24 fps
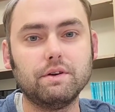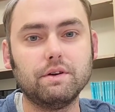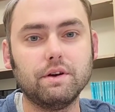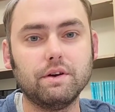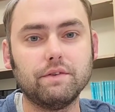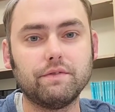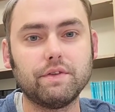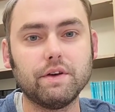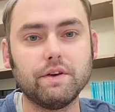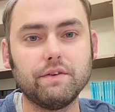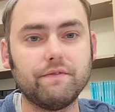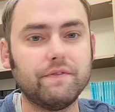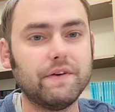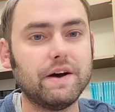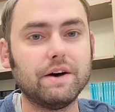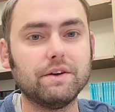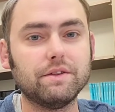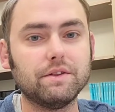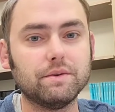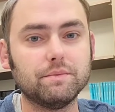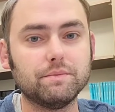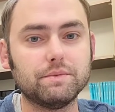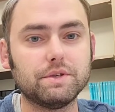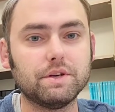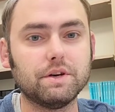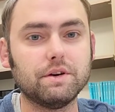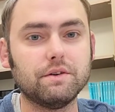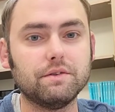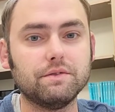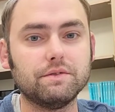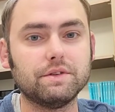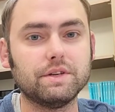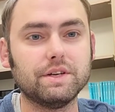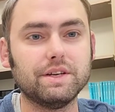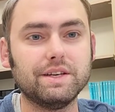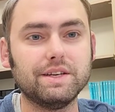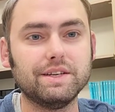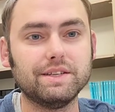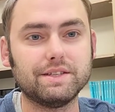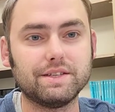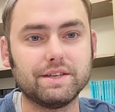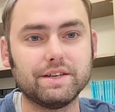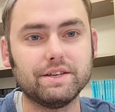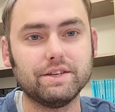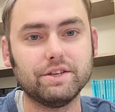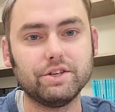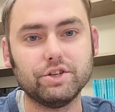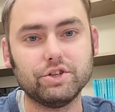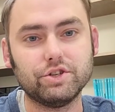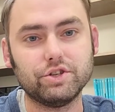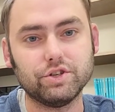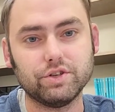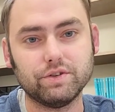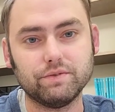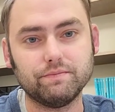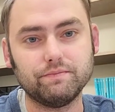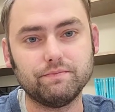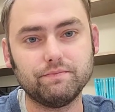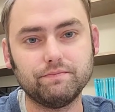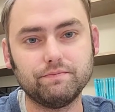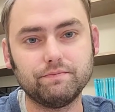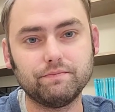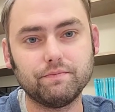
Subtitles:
if they found themselves in his condition,